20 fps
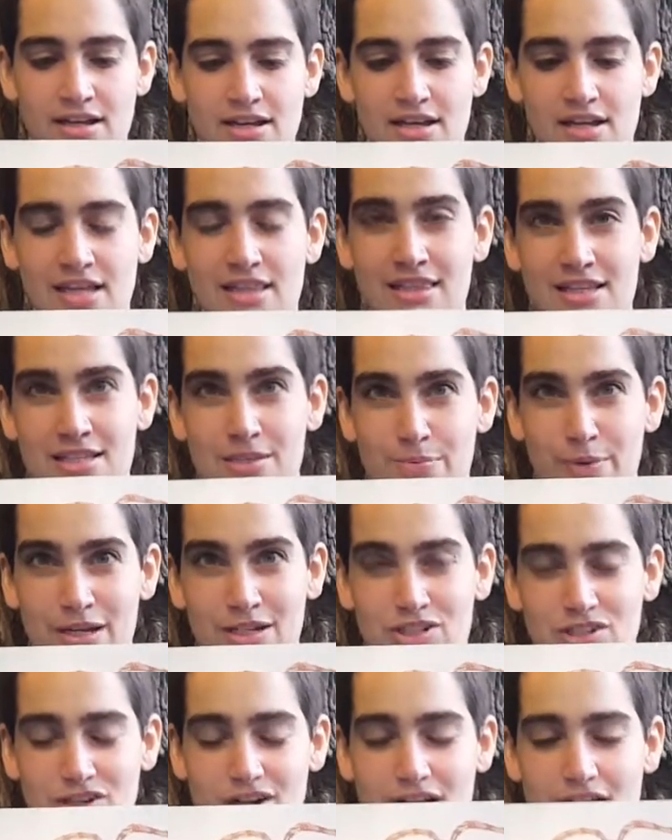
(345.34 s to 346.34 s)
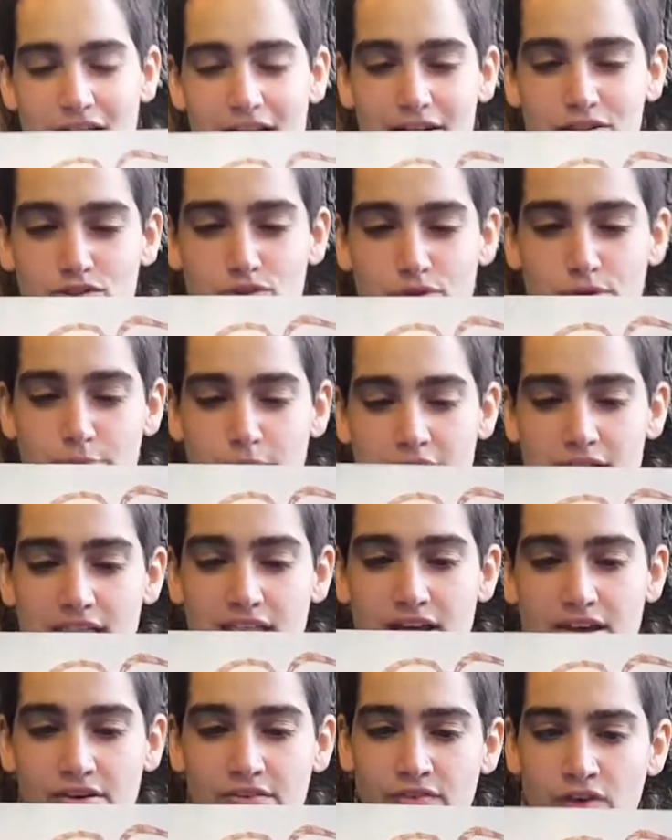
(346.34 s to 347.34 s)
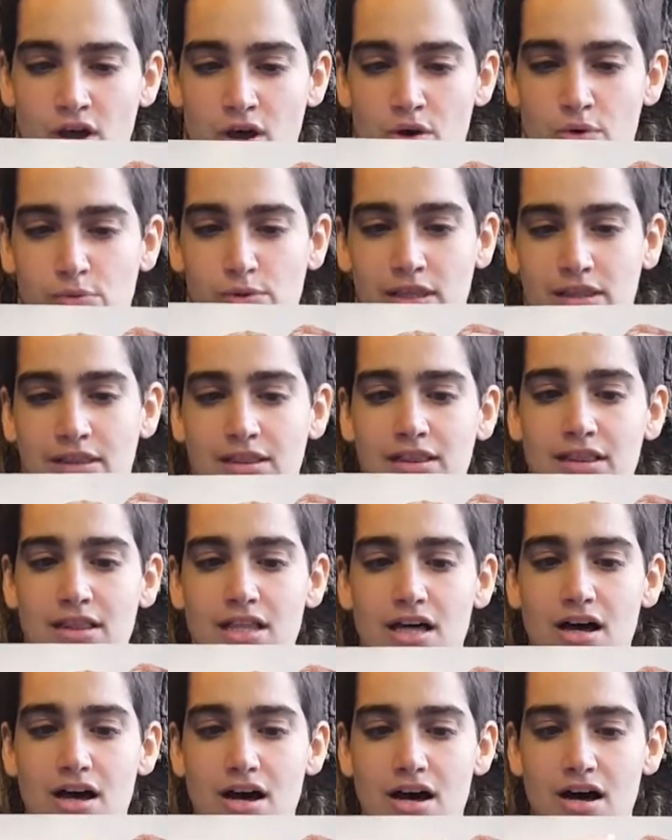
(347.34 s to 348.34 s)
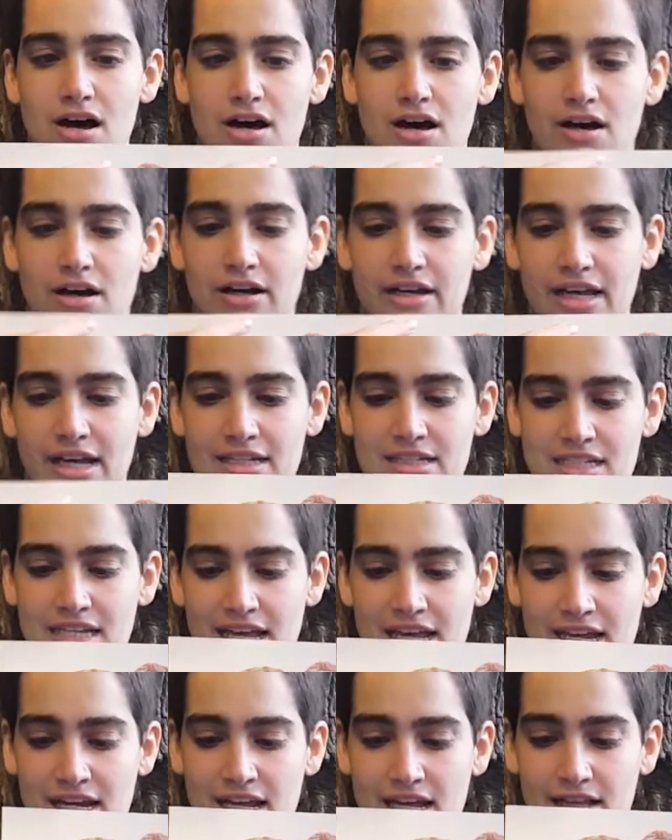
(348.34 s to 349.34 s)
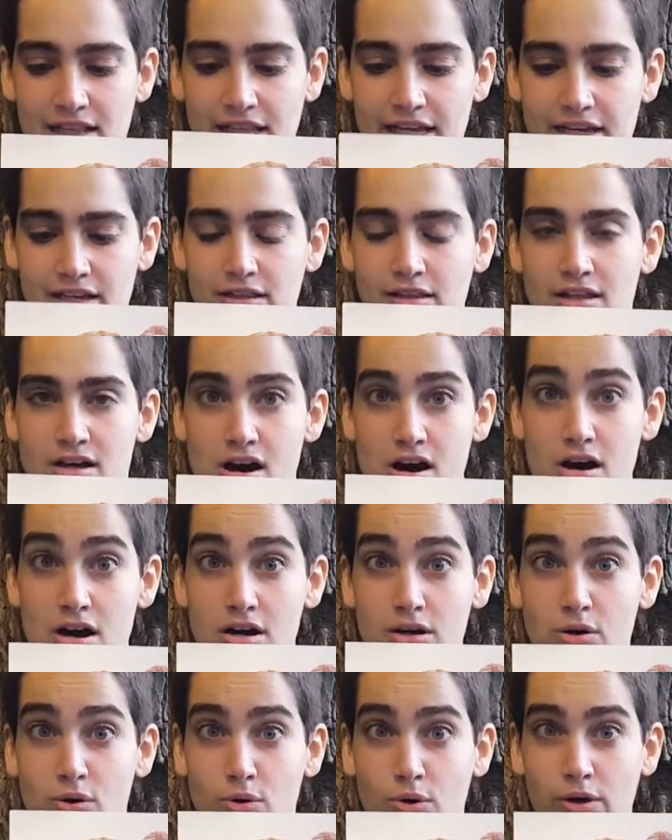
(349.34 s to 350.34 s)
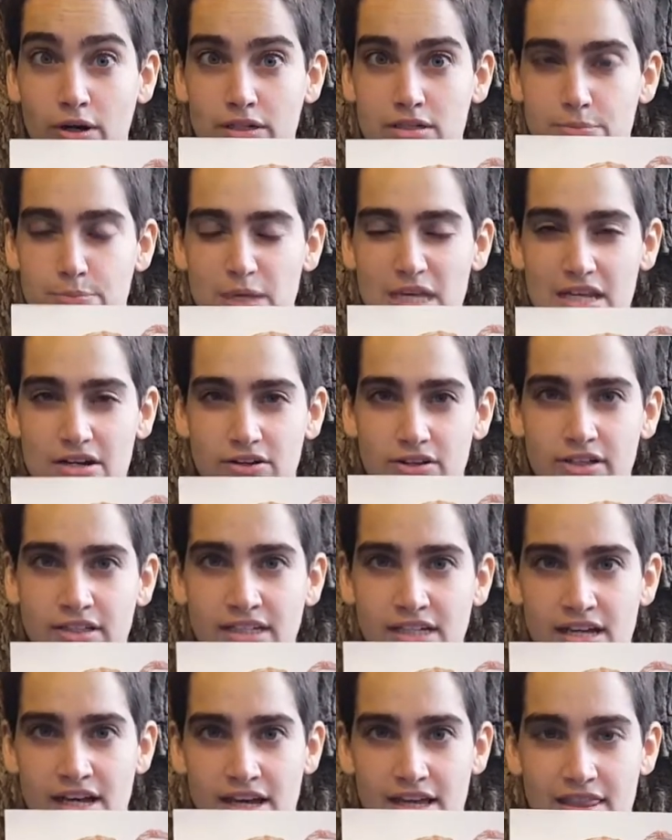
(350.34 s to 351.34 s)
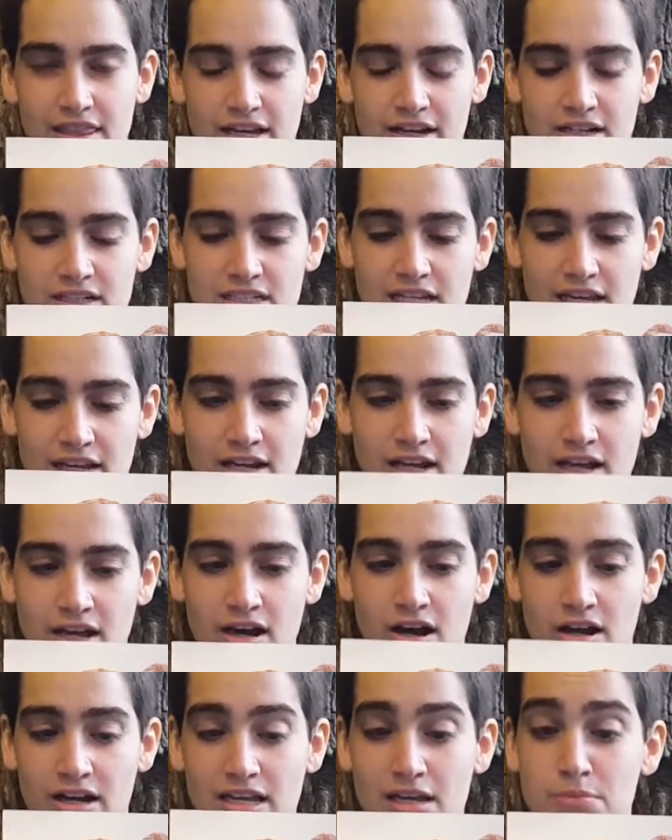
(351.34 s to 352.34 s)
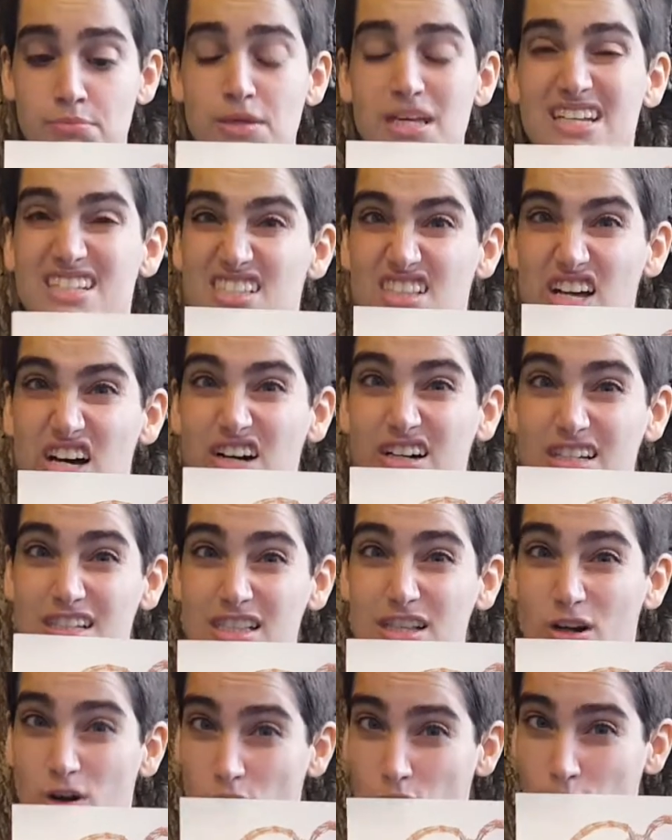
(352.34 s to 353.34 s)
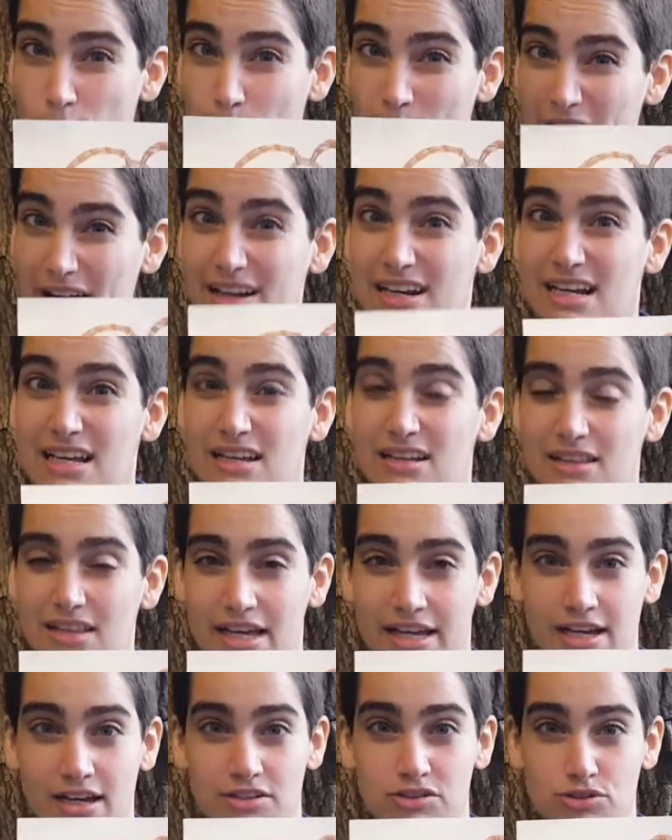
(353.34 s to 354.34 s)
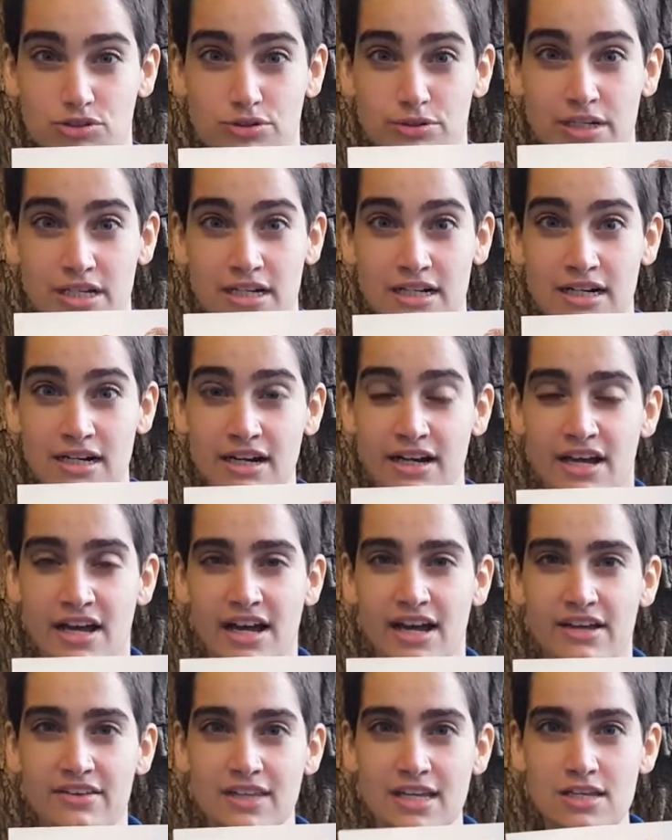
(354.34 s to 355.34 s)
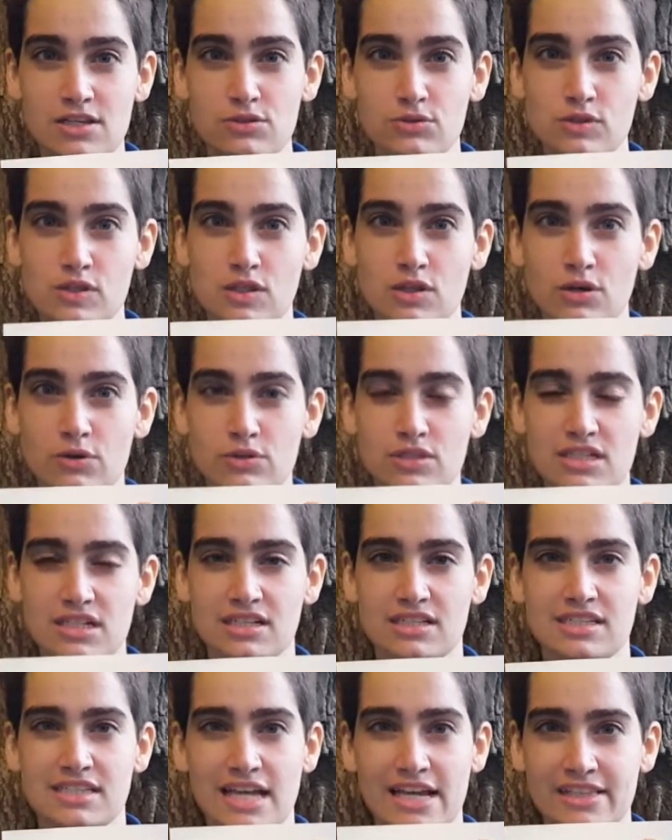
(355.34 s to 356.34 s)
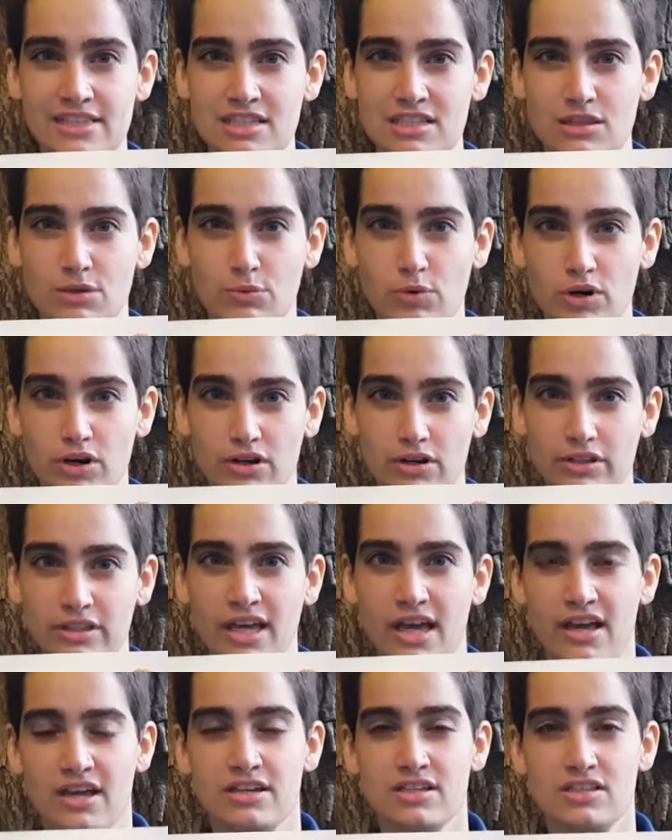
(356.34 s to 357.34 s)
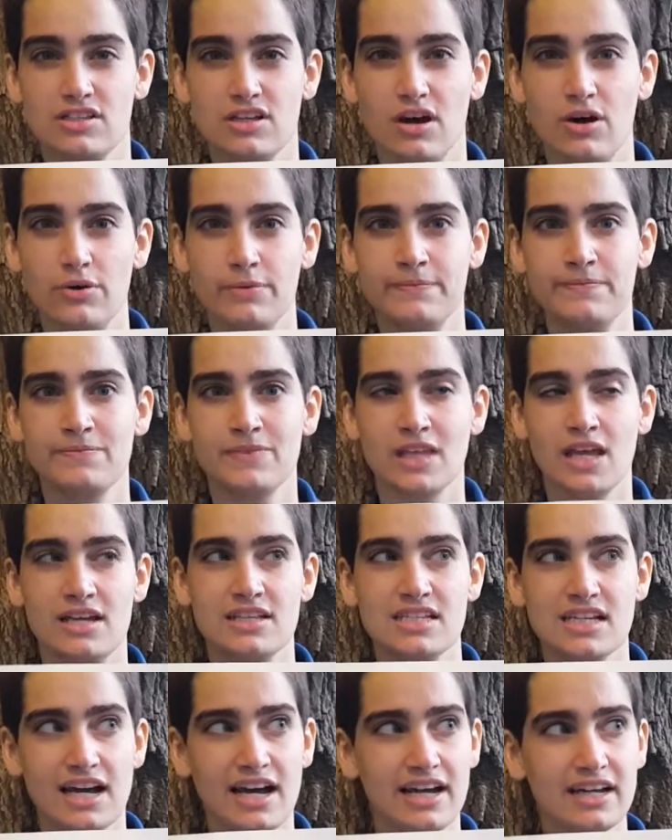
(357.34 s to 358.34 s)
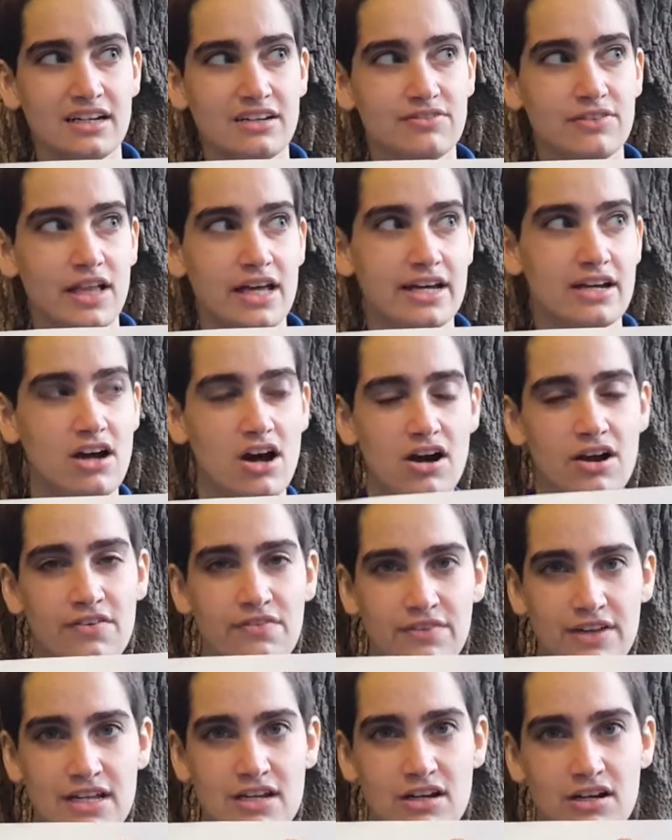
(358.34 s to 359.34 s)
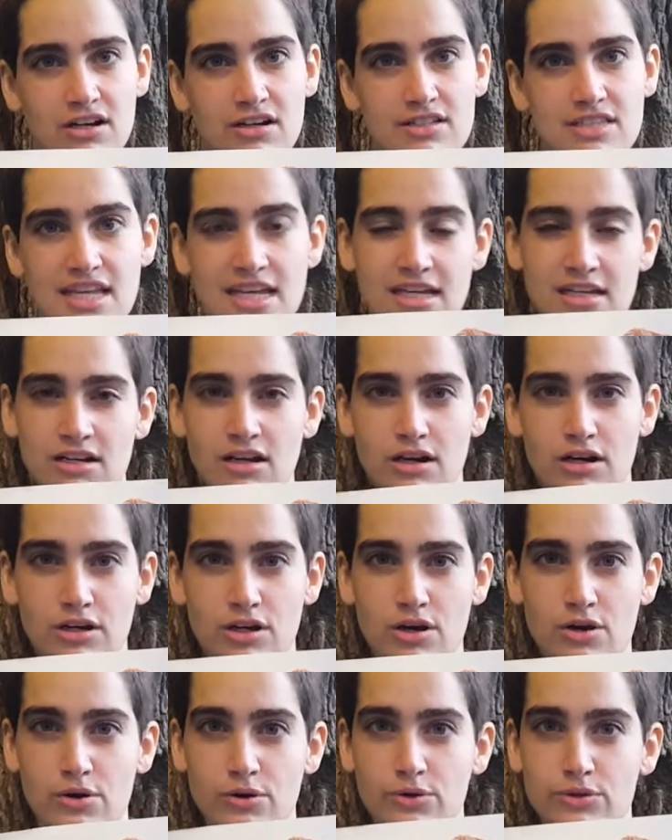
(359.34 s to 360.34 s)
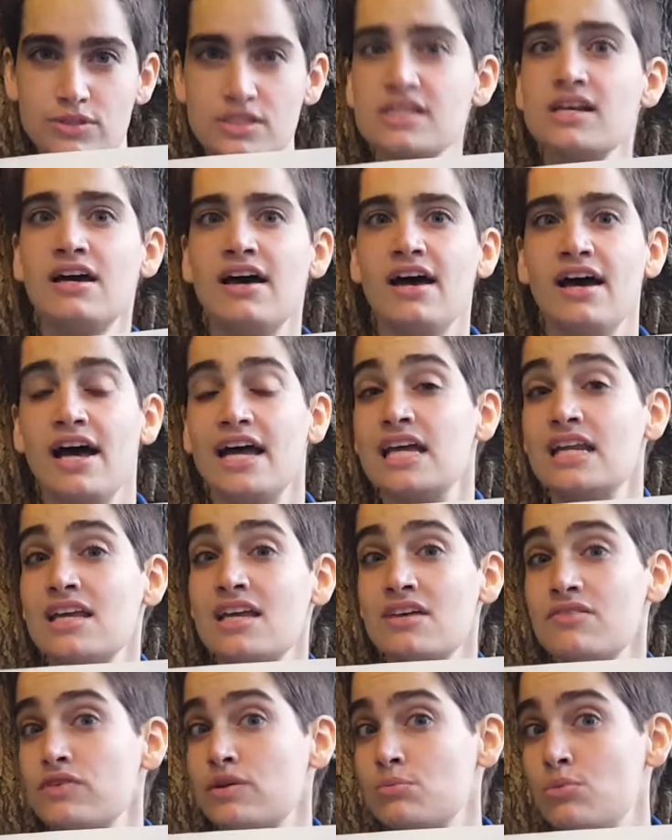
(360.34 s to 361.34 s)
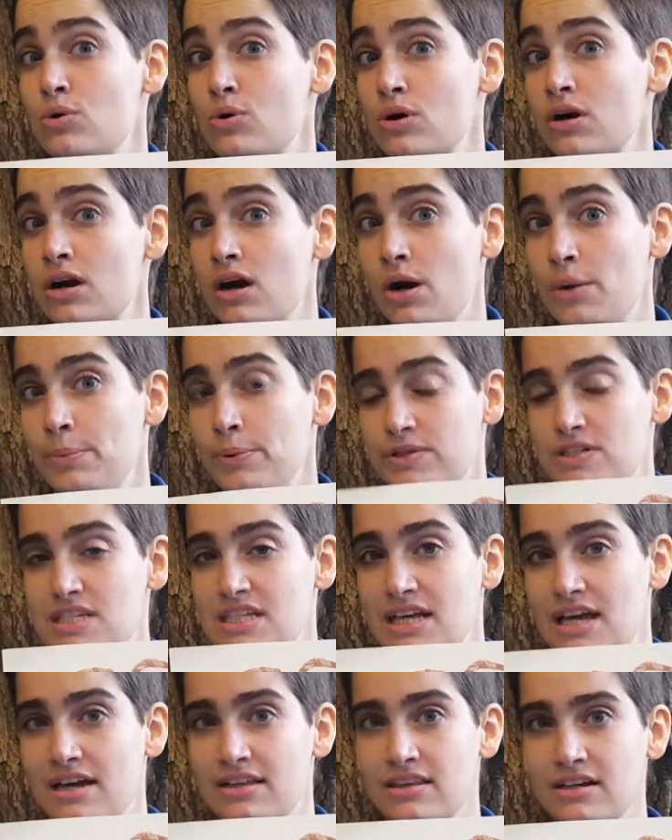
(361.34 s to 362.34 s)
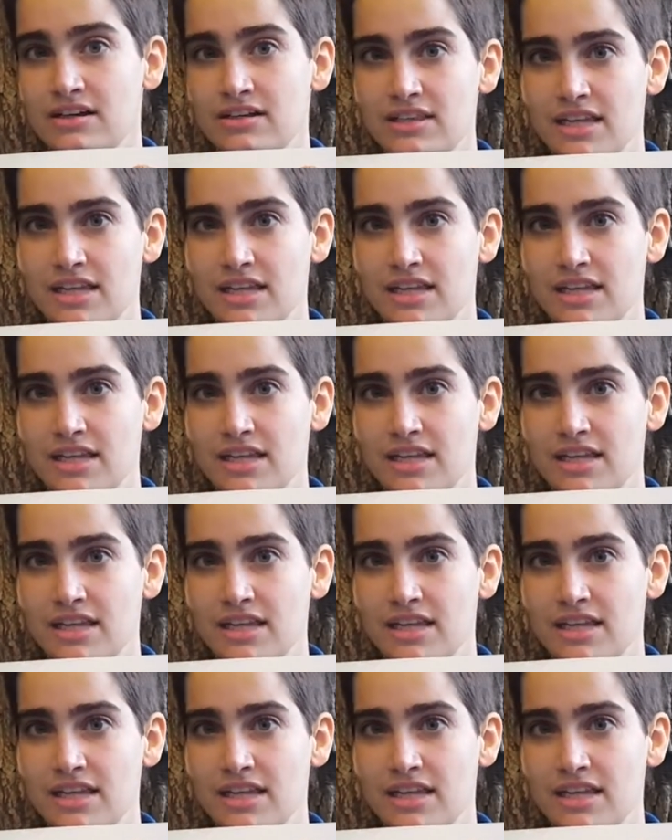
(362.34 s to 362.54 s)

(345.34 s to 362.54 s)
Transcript: In this picture, I drew myself with long antennae, like a long-horned beetle. And their antennae can be as long as their whole body, like I drew here, and they use those to sense the world. So it's kind of like our fingers and our nose, and even more all put together.